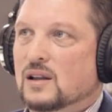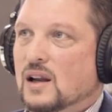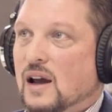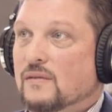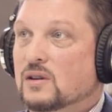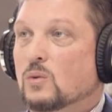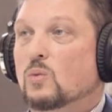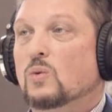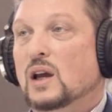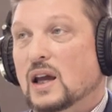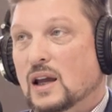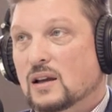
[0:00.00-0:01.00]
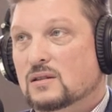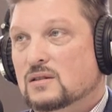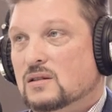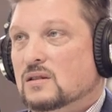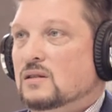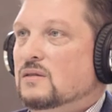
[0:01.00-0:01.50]
than having to
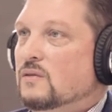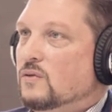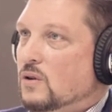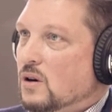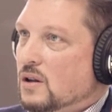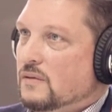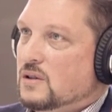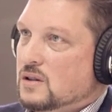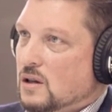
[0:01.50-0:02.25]
wait for all of this